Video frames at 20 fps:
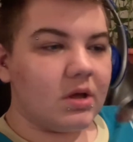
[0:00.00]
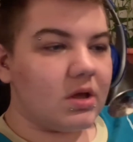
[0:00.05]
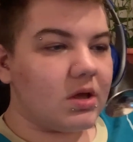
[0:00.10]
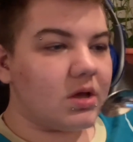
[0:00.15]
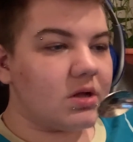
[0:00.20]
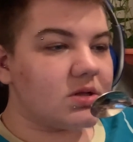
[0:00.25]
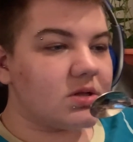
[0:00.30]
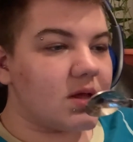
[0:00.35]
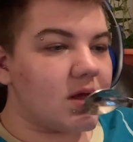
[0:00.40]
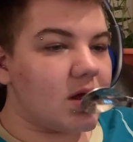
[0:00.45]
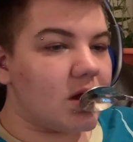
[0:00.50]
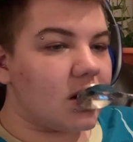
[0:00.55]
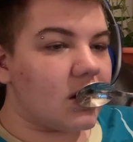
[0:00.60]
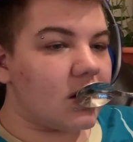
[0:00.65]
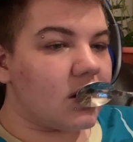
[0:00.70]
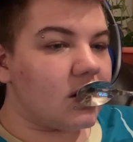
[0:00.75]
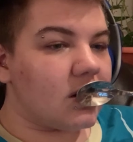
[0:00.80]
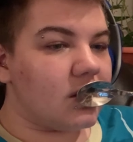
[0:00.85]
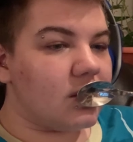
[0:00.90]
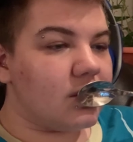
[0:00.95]
It's like,
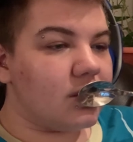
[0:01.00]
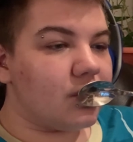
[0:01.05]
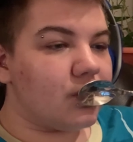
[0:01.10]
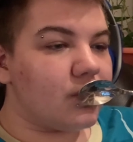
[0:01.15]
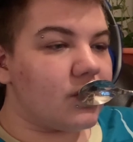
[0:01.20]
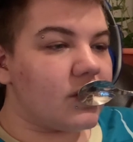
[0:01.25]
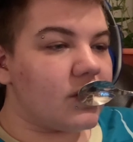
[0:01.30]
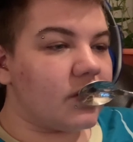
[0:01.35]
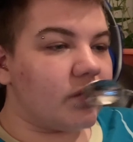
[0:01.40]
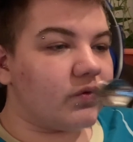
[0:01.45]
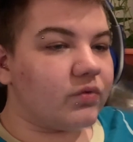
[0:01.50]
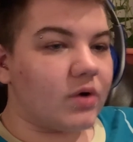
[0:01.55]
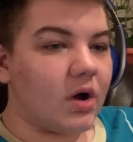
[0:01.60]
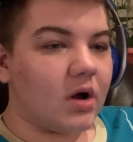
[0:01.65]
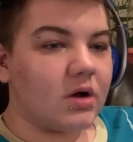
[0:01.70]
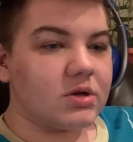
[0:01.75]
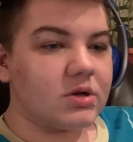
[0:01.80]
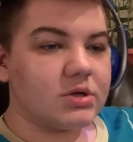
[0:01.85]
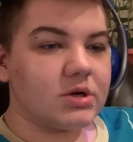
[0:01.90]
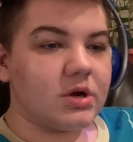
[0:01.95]
you know when
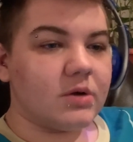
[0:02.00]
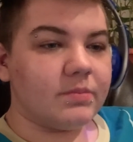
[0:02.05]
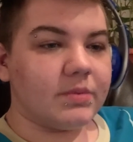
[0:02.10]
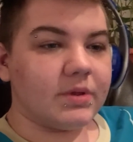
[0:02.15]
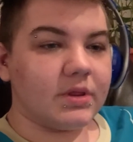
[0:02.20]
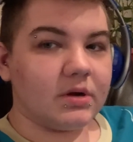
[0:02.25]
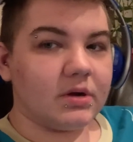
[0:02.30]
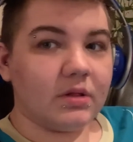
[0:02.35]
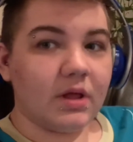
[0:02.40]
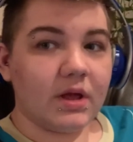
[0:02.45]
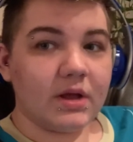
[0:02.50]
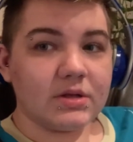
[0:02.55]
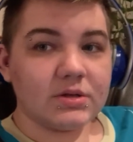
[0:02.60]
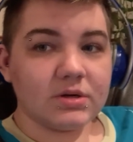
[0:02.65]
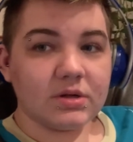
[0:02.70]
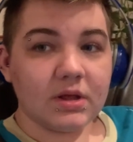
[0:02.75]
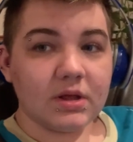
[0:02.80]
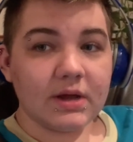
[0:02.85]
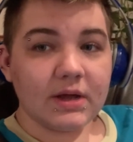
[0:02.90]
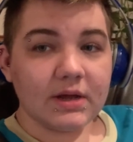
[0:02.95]
frogs jump and their legs are,
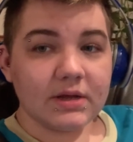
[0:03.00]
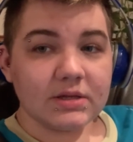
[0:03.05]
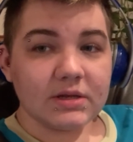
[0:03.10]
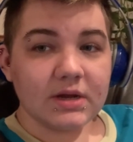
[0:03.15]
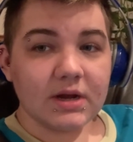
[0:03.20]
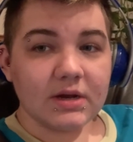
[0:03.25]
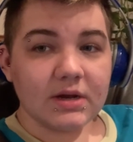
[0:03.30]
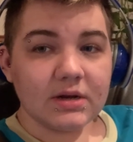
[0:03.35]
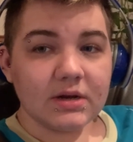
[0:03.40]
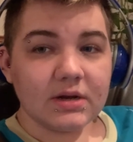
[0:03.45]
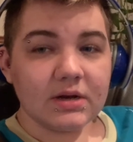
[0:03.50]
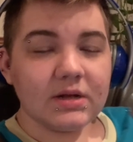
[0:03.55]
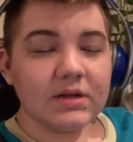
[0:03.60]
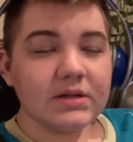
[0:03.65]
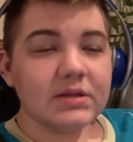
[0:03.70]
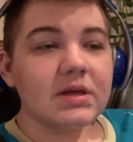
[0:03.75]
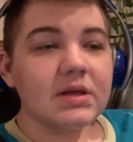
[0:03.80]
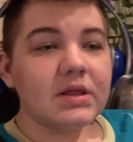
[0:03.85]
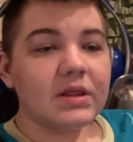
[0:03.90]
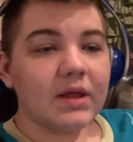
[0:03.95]
like, extended? It's
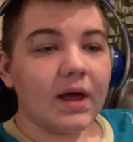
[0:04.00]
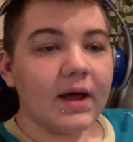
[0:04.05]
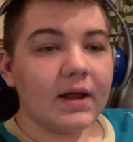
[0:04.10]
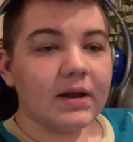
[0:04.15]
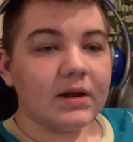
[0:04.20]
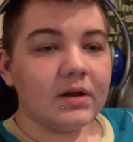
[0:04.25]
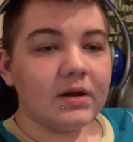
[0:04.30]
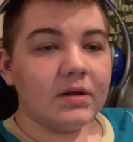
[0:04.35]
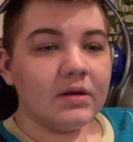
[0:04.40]
like that.